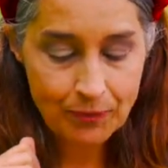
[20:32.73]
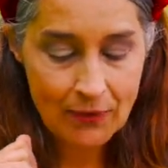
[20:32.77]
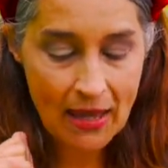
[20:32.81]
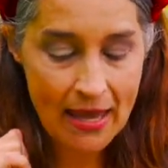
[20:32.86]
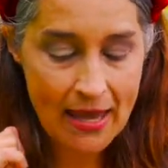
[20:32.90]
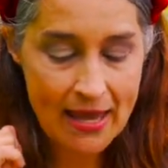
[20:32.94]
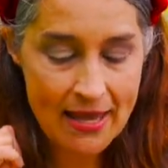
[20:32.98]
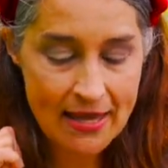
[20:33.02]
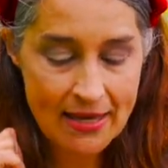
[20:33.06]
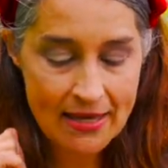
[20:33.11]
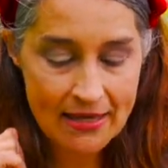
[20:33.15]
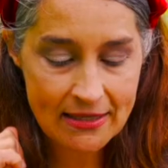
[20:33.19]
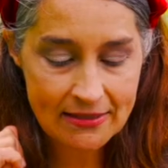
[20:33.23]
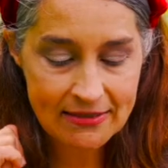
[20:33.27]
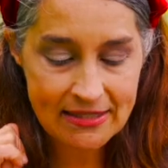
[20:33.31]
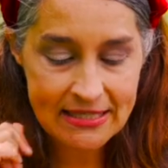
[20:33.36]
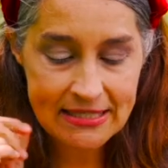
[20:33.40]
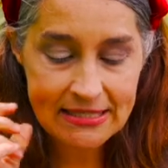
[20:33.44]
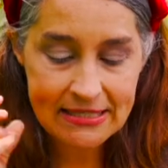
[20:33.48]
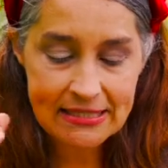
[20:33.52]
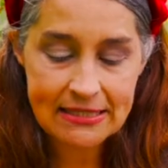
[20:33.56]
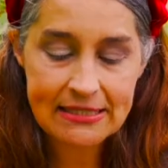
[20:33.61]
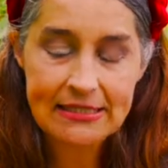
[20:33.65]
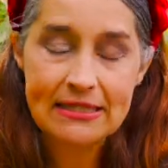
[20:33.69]
And
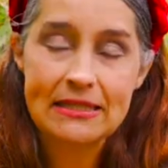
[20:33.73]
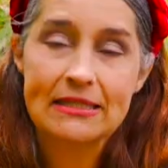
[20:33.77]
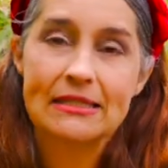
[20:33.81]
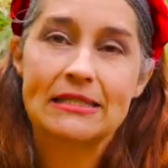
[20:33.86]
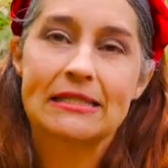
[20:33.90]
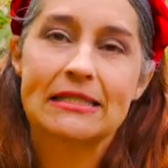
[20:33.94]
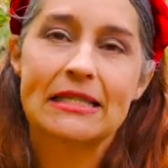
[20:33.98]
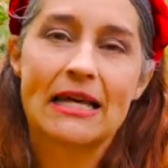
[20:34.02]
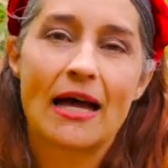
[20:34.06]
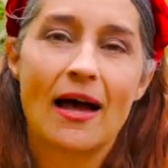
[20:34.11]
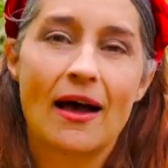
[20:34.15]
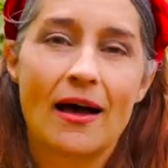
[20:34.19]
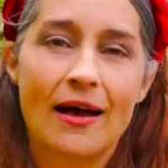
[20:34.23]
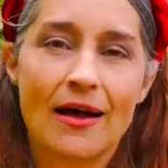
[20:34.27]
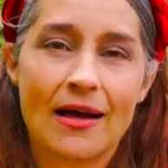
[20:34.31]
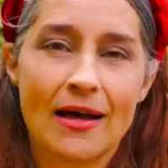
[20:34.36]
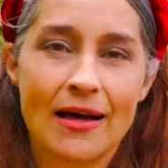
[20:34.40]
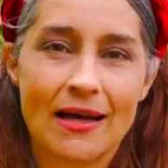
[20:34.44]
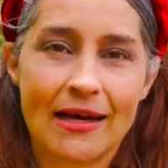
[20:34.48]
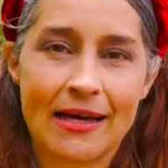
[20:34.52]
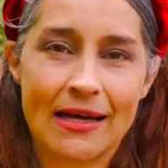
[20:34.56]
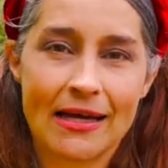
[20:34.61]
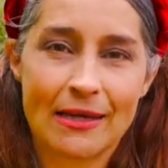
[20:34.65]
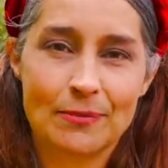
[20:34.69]
this is a
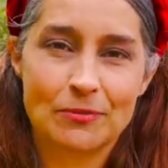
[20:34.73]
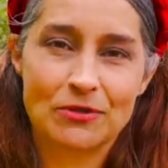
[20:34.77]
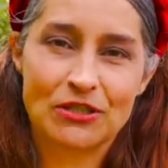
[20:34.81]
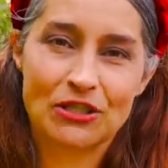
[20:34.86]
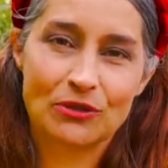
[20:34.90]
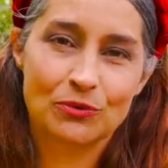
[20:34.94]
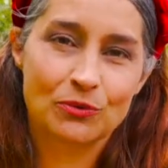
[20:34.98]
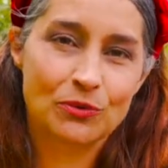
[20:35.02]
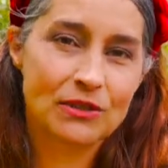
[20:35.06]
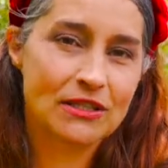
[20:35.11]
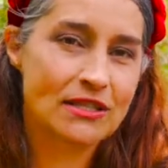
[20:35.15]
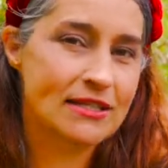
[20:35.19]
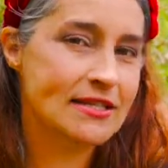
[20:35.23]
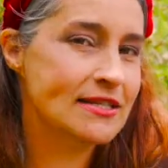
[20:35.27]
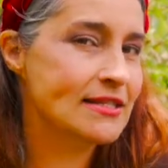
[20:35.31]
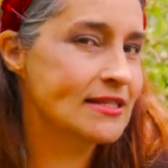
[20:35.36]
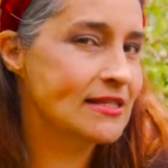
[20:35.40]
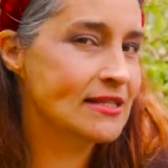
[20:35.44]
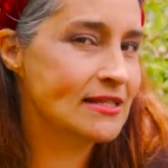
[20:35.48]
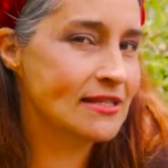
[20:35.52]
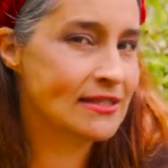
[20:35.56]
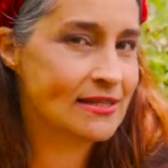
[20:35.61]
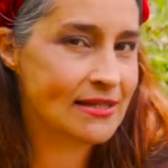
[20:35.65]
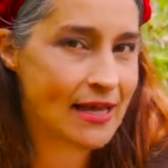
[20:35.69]
time to really
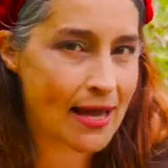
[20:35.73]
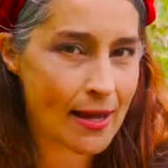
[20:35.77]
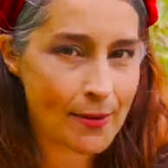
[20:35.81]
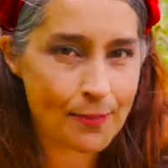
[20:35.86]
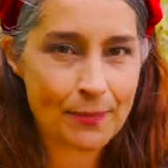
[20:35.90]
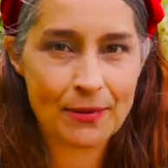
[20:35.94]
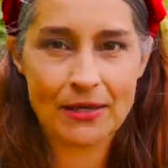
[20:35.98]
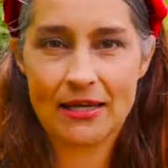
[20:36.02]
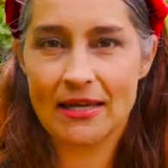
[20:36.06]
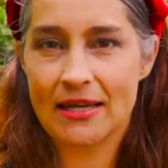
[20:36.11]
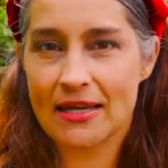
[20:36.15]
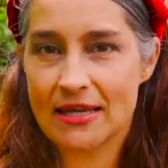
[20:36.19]
step